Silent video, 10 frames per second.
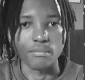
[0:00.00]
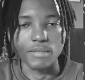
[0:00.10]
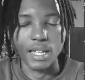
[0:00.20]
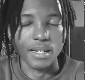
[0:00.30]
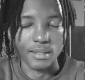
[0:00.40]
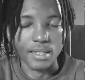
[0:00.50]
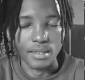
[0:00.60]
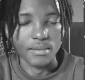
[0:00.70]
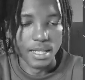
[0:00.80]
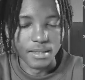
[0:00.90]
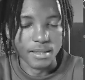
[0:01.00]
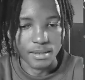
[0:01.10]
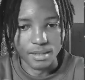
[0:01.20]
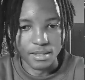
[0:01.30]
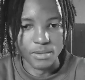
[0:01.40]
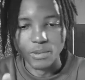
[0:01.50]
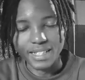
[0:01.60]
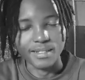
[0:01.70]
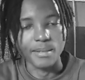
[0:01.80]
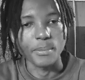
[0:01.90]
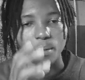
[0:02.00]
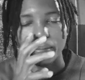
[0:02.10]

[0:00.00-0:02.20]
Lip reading: yeah, it's really simple,